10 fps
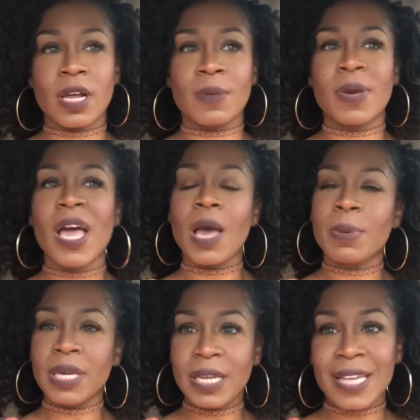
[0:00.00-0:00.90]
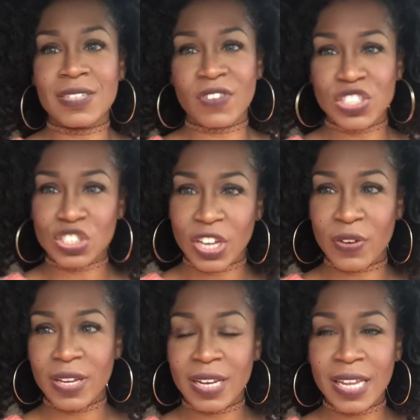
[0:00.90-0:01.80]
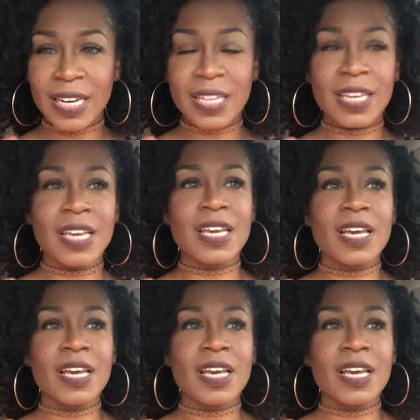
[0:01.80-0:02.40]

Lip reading: I've been eating as a vegetarian lately